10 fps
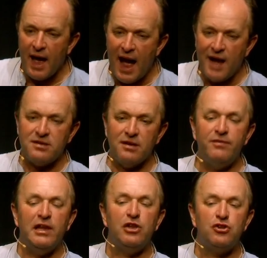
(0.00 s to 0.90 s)
at a
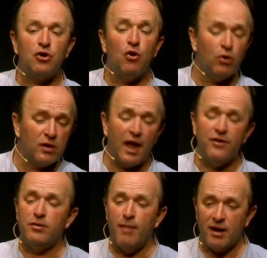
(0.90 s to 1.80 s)
village called
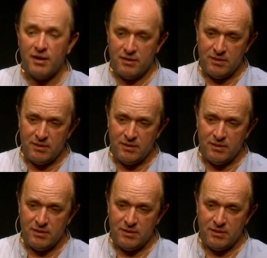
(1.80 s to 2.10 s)
Gandamak.